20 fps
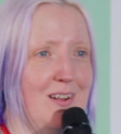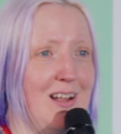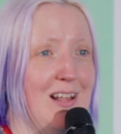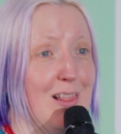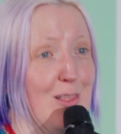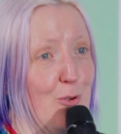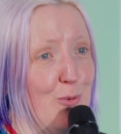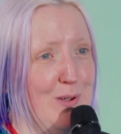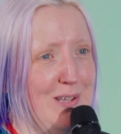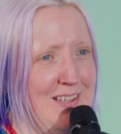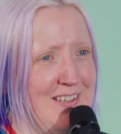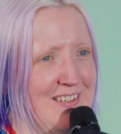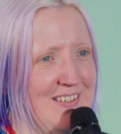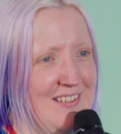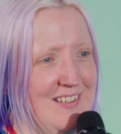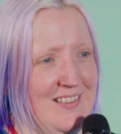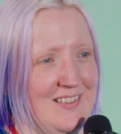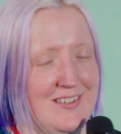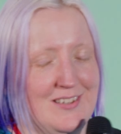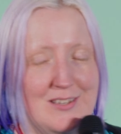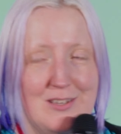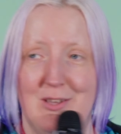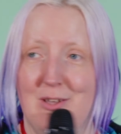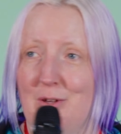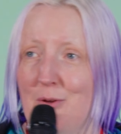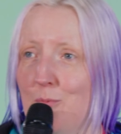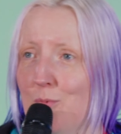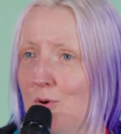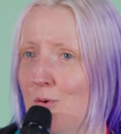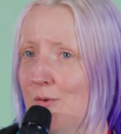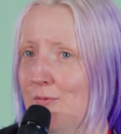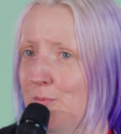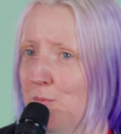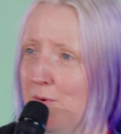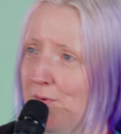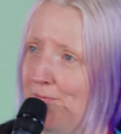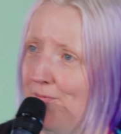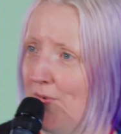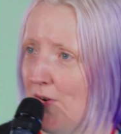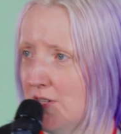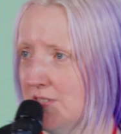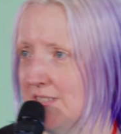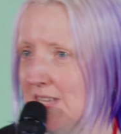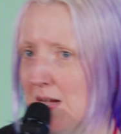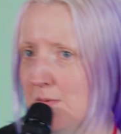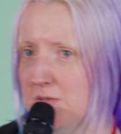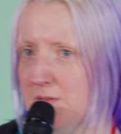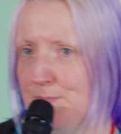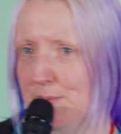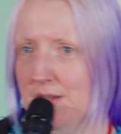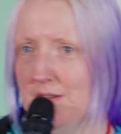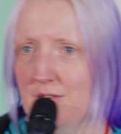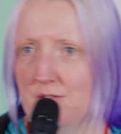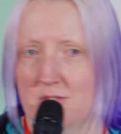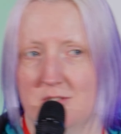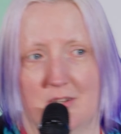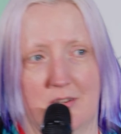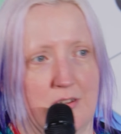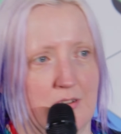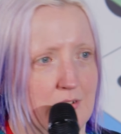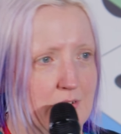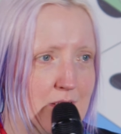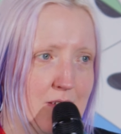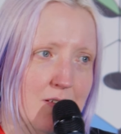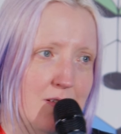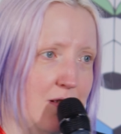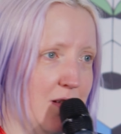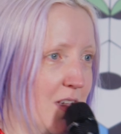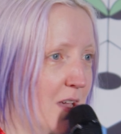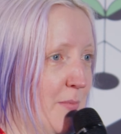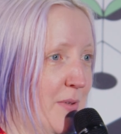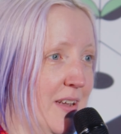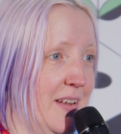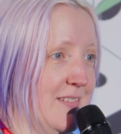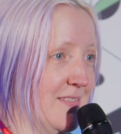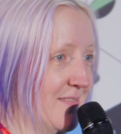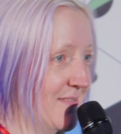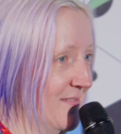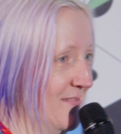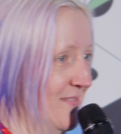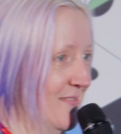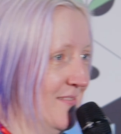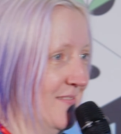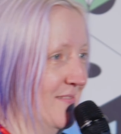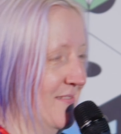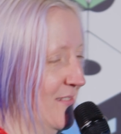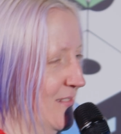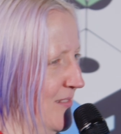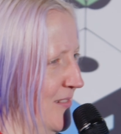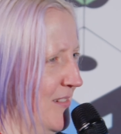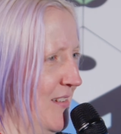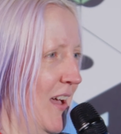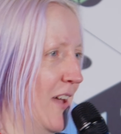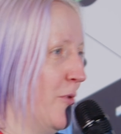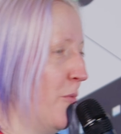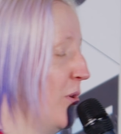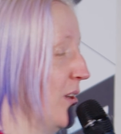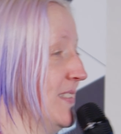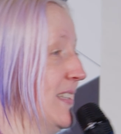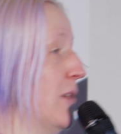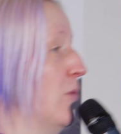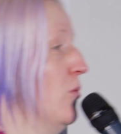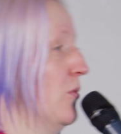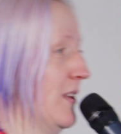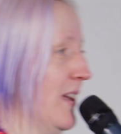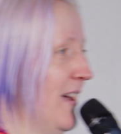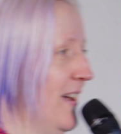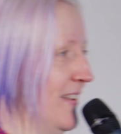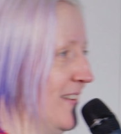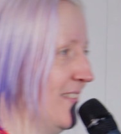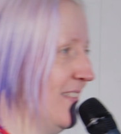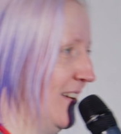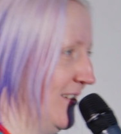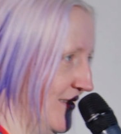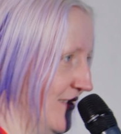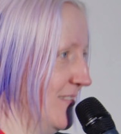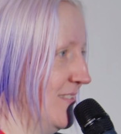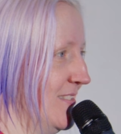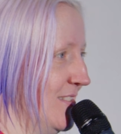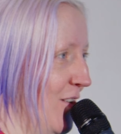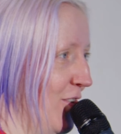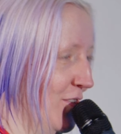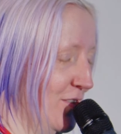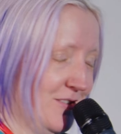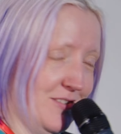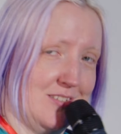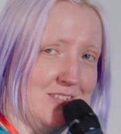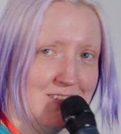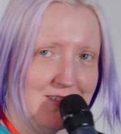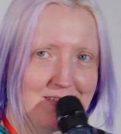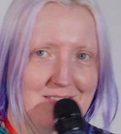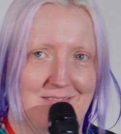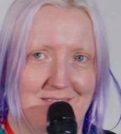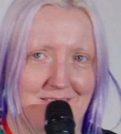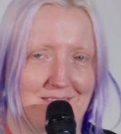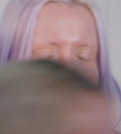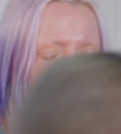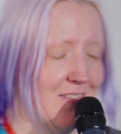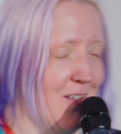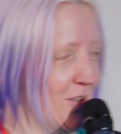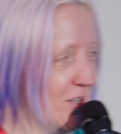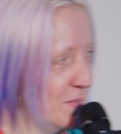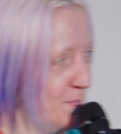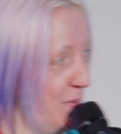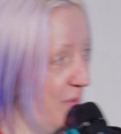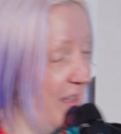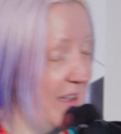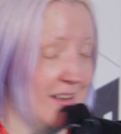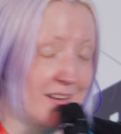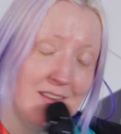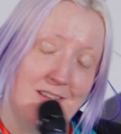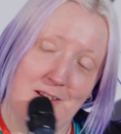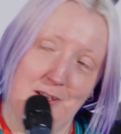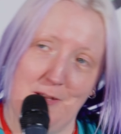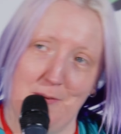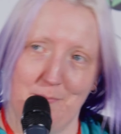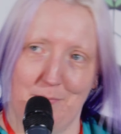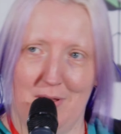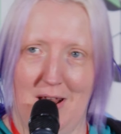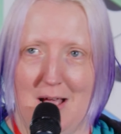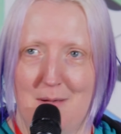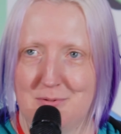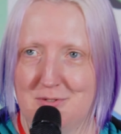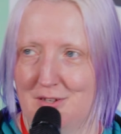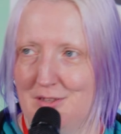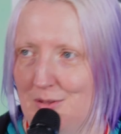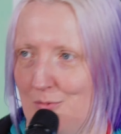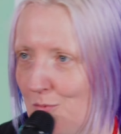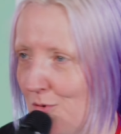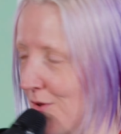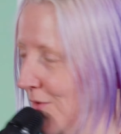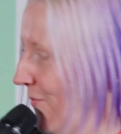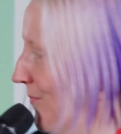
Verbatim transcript: Chloe. We're going from a first time speaker to, I mean, I don't want to say old hand, that sounds not as polite, but absolutely one